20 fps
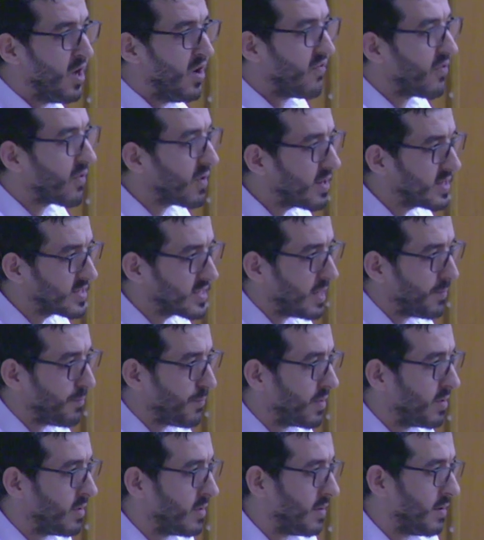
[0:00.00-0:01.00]
For
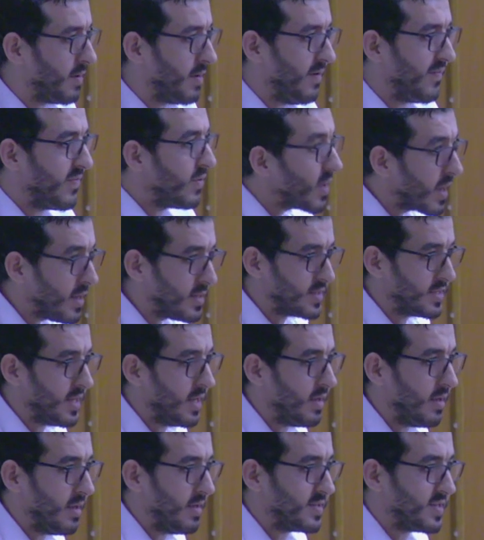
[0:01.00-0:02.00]
example, if we can
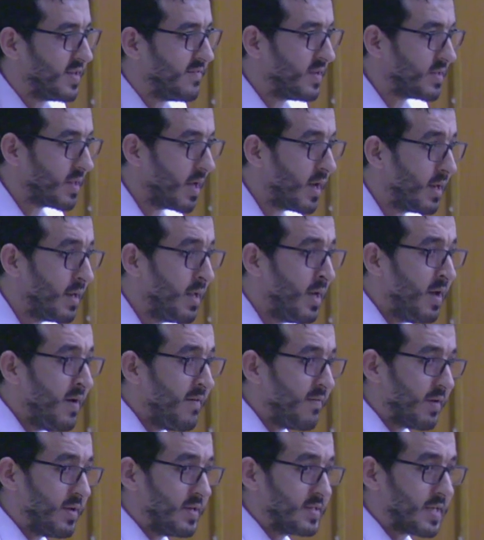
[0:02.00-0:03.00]
say Civital,
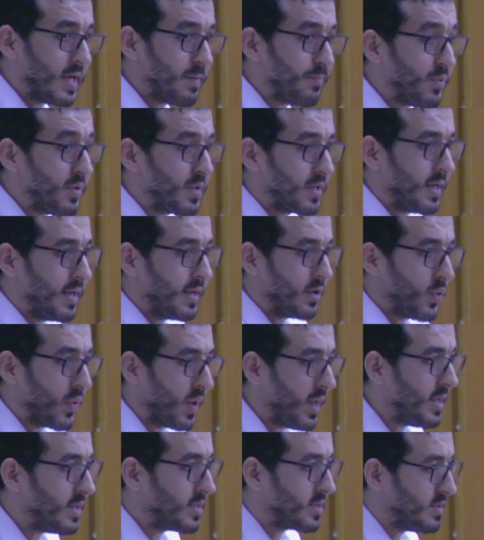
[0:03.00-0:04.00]
for example, can
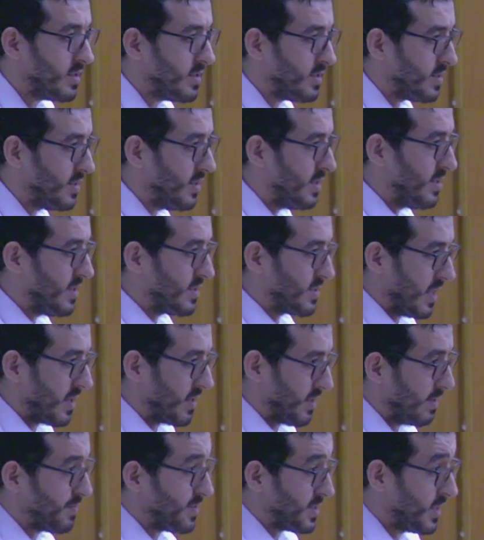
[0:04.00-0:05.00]
create
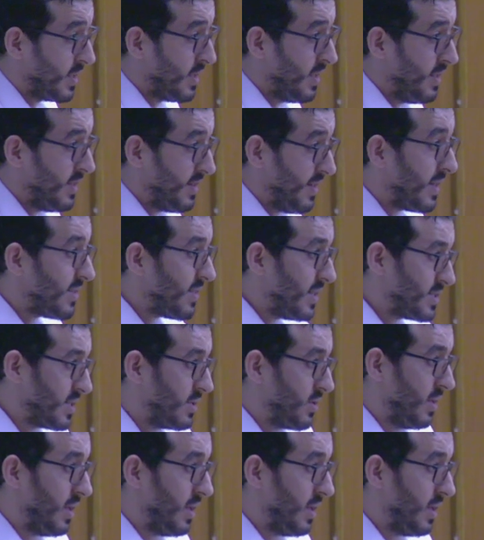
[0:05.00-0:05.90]
startups. In this